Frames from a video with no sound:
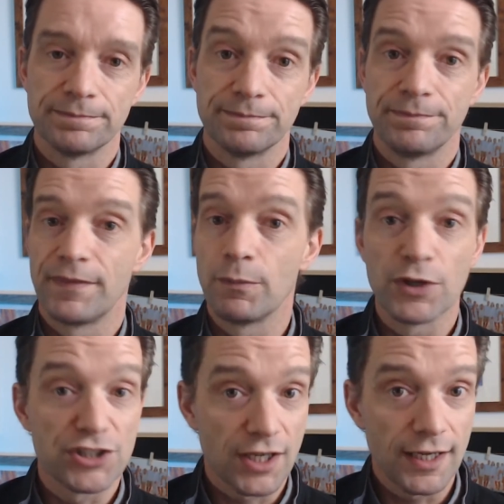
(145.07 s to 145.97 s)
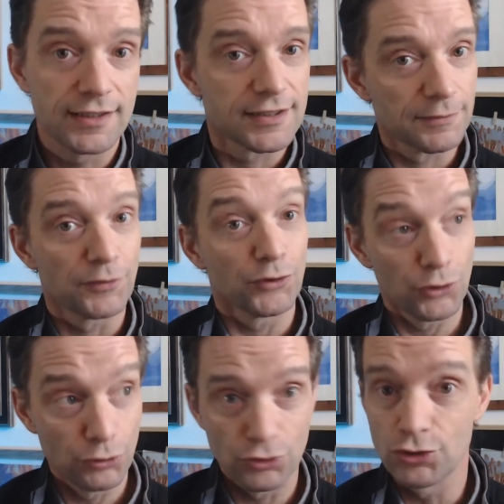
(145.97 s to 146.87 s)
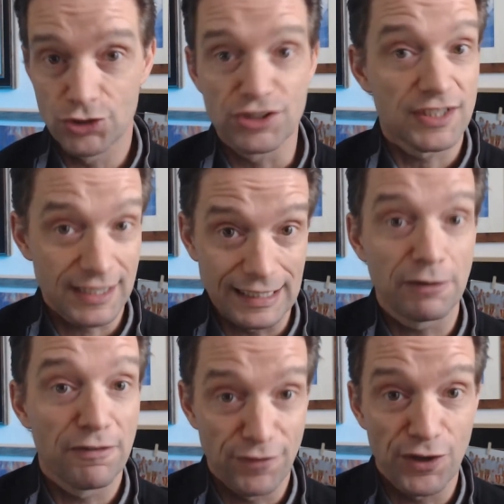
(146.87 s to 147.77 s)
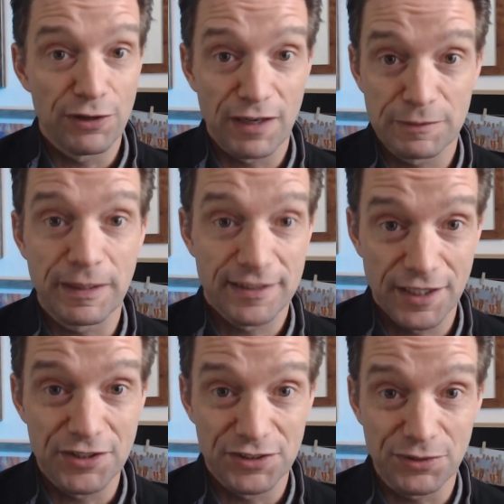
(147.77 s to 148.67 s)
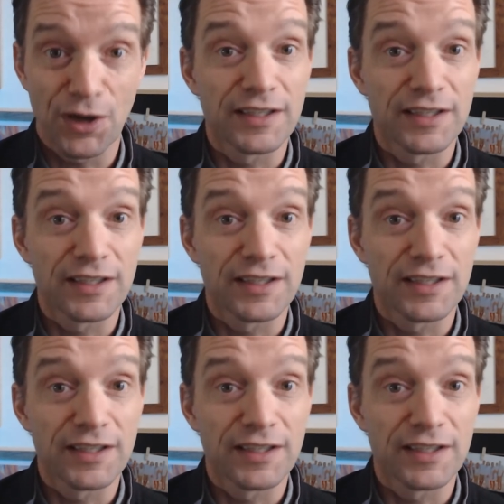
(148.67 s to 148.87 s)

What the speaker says: In which case, you just clarify your expectations, right?